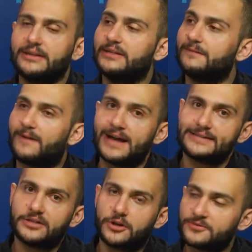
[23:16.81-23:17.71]
device
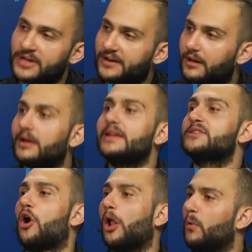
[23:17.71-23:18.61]
encryption is
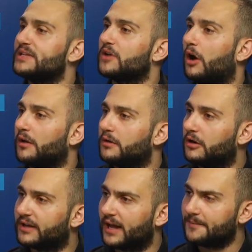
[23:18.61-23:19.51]
always on,
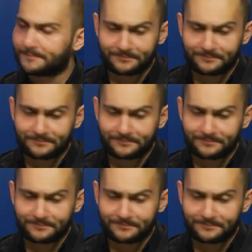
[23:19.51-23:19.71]
okay?